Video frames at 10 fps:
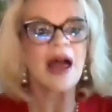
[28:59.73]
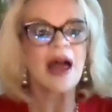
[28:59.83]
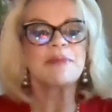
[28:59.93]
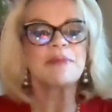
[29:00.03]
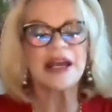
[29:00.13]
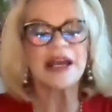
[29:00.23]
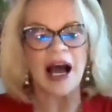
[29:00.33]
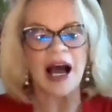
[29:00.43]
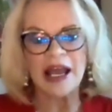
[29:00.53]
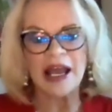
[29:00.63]
But
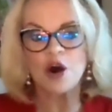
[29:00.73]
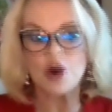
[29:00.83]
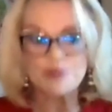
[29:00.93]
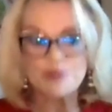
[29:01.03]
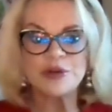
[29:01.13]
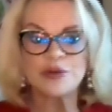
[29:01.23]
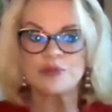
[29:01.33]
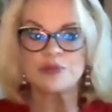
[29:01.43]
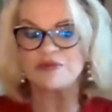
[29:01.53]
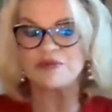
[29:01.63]
I hope you
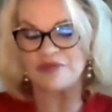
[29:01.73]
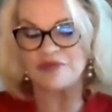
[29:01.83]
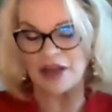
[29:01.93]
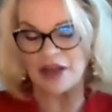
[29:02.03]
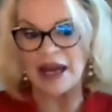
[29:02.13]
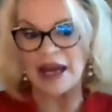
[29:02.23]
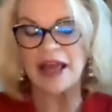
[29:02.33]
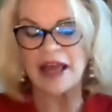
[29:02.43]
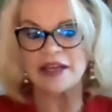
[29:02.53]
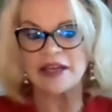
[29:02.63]
found that
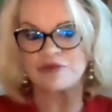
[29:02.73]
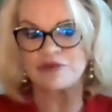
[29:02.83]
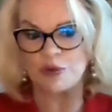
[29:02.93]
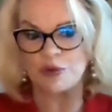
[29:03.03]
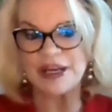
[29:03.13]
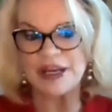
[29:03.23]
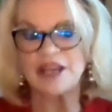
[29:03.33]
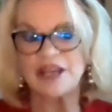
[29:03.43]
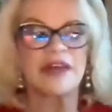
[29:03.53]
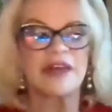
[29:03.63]
informative,
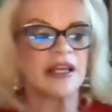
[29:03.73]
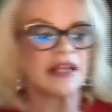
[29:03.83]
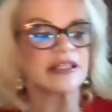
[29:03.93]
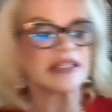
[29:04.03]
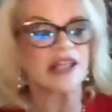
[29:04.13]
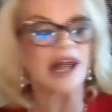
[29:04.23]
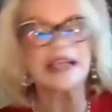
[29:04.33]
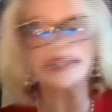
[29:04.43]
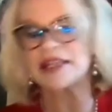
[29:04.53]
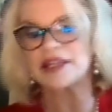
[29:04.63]
and the slides
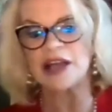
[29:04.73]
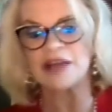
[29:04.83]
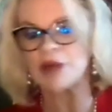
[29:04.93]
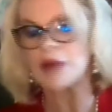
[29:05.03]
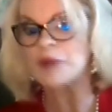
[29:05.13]
I think have a lot more